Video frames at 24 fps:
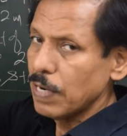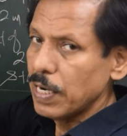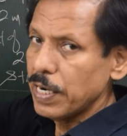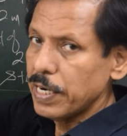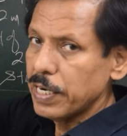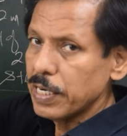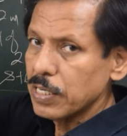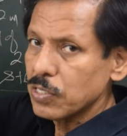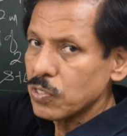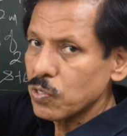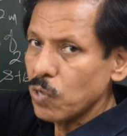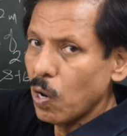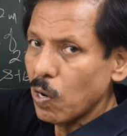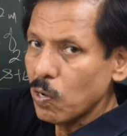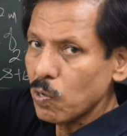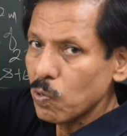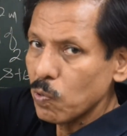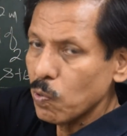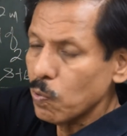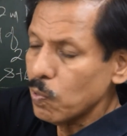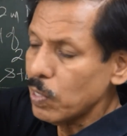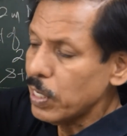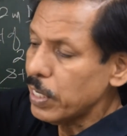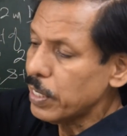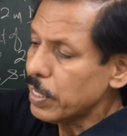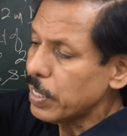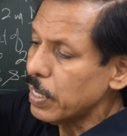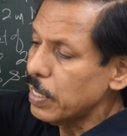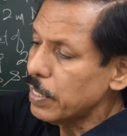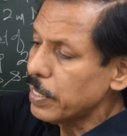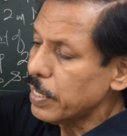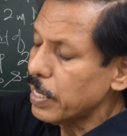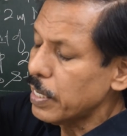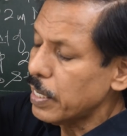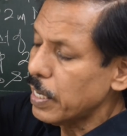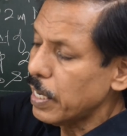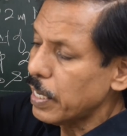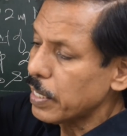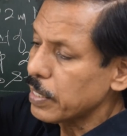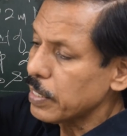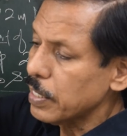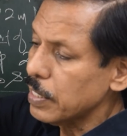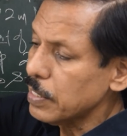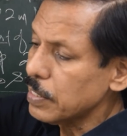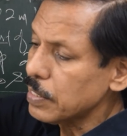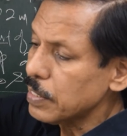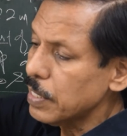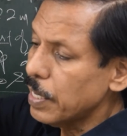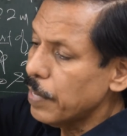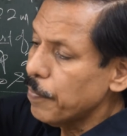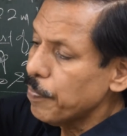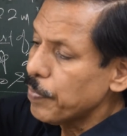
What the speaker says: it is not only tilted like this,